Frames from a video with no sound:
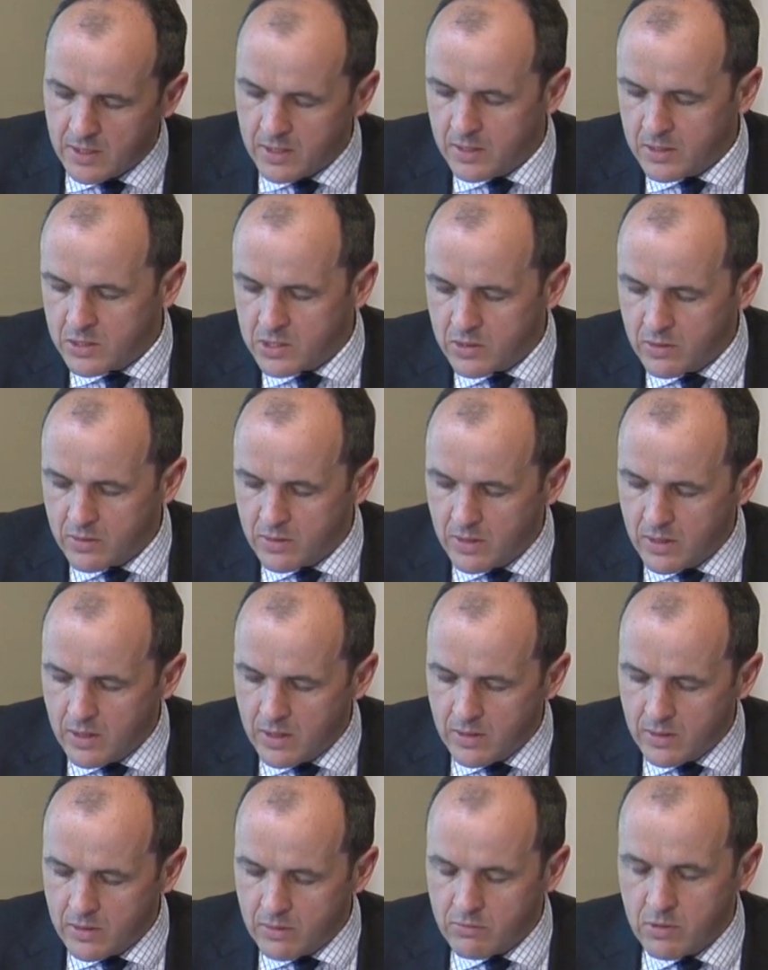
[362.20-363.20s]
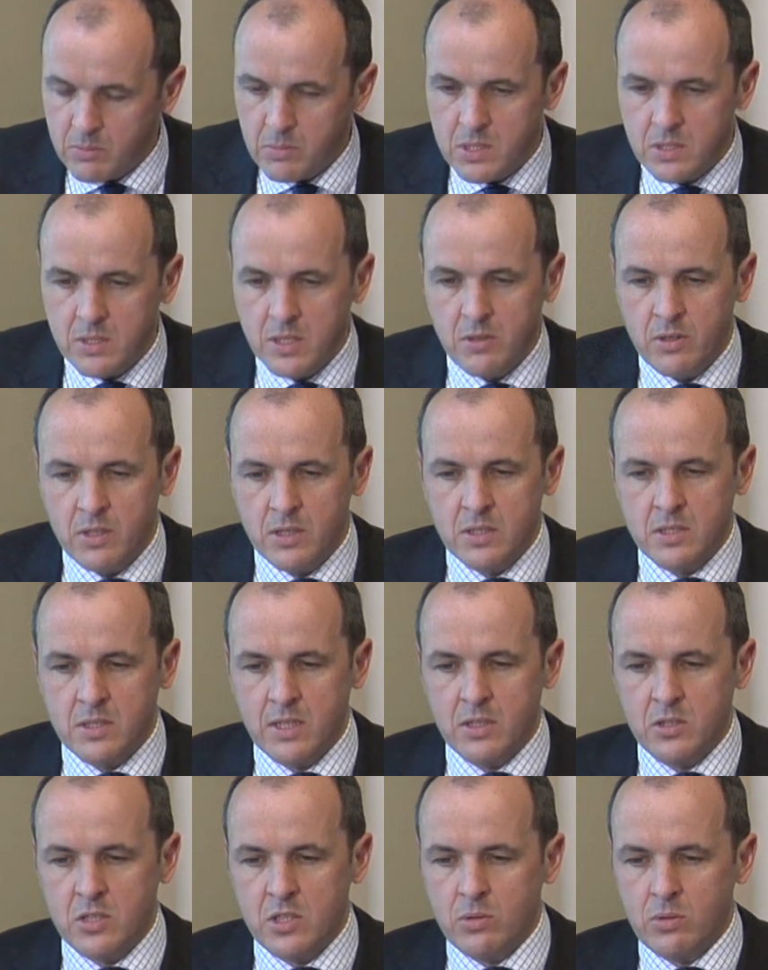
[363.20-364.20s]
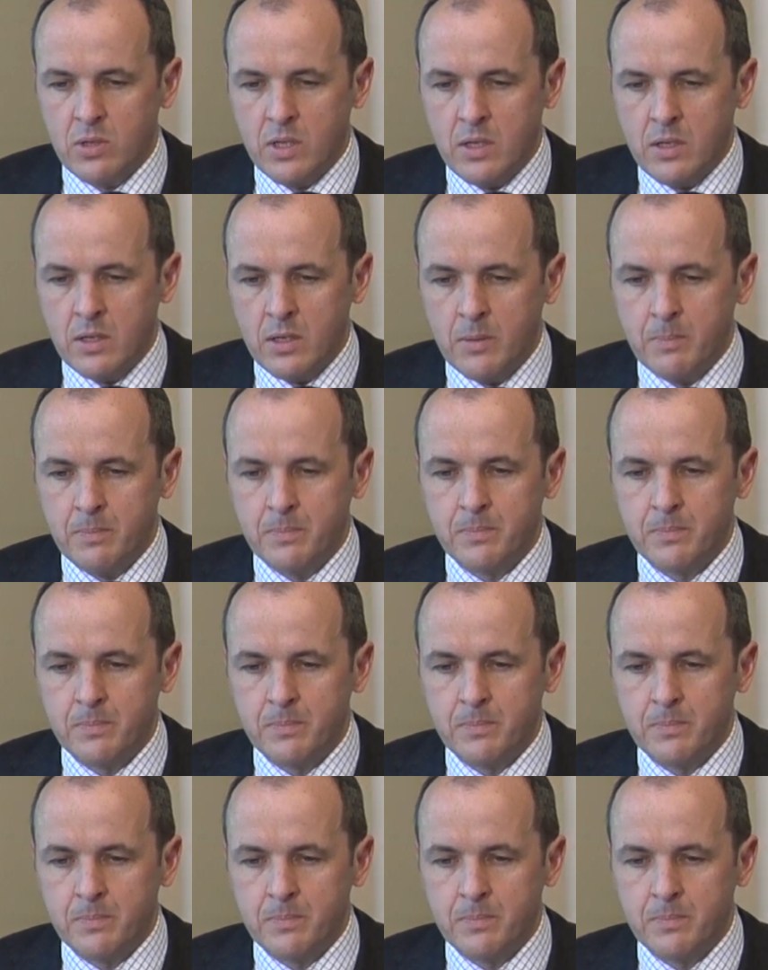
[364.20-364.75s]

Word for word: years from serious sexual harm.